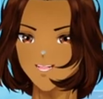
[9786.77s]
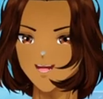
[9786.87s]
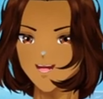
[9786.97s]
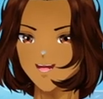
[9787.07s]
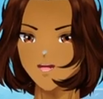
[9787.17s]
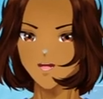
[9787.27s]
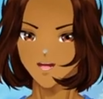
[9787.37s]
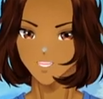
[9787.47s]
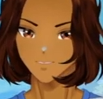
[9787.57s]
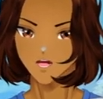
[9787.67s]
Okay,
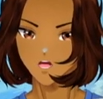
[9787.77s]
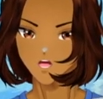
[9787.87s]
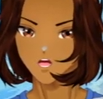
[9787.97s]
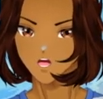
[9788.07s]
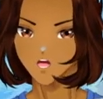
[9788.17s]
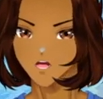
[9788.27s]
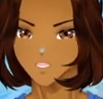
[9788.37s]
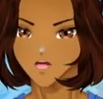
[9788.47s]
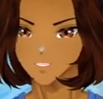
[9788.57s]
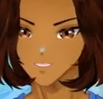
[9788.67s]
so last
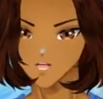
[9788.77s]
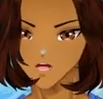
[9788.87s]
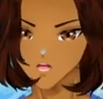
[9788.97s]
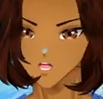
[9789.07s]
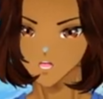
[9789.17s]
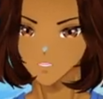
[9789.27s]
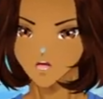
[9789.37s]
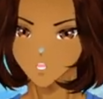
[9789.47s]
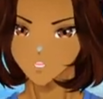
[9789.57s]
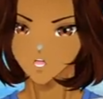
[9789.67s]
I saw here, we had
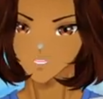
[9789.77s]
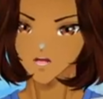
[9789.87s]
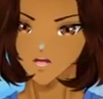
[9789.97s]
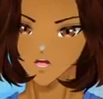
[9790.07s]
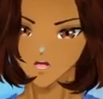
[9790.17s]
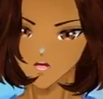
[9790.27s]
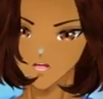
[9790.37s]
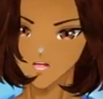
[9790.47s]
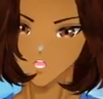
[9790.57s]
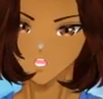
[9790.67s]
a roll of
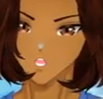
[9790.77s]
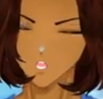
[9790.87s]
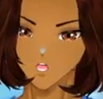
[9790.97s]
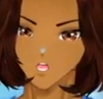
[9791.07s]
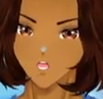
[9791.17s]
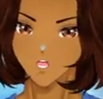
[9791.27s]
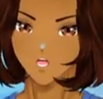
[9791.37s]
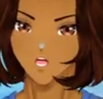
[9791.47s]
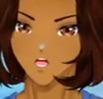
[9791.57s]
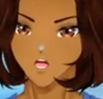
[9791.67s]
80.
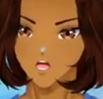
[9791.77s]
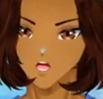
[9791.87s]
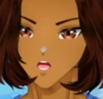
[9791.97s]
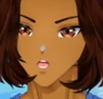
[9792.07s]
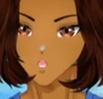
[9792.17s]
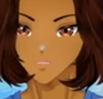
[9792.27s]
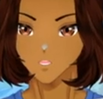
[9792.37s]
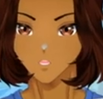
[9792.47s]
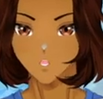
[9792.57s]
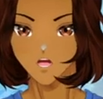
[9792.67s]
We had a
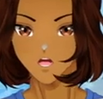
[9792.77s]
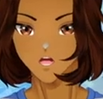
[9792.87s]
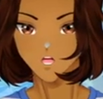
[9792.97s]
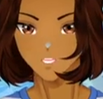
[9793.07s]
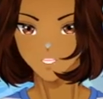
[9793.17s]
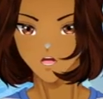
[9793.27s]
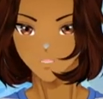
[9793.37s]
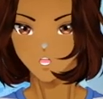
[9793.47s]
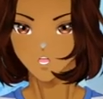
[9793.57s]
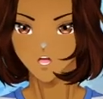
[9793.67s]
roll of
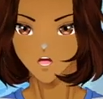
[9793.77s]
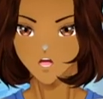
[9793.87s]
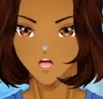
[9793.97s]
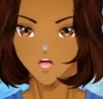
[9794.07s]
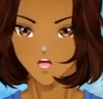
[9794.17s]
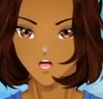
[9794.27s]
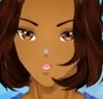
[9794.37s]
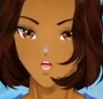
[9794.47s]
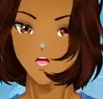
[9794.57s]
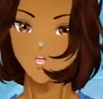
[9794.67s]
87.
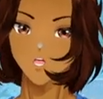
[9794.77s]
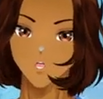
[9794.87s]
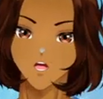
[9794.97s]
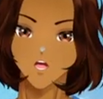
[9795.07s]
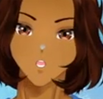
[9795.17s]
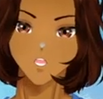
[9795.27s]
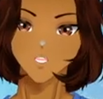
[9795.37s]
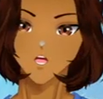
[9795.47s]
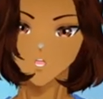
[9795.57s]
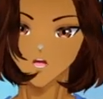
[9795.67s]
Tumbleweed also coming on in with a
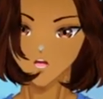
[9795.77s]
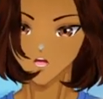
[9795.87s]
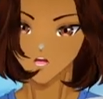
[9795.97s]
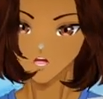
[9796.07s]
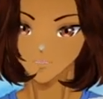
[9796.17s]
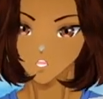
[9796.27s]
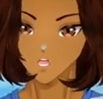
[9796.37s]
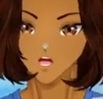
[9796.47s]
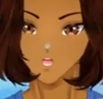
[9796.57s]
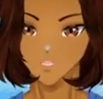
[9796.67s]
73,
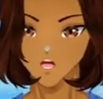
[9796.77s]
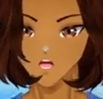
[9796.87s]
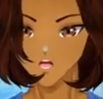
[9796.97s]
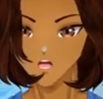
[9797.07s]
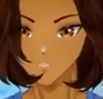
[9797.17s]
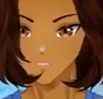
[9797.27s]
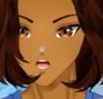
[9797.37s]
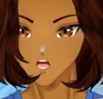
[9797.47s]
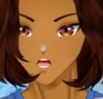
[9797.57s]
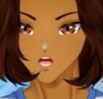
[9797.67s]
not quite enough,
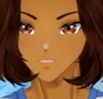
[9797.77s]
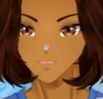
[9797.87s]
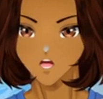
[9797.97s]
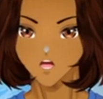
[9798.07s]
but also there.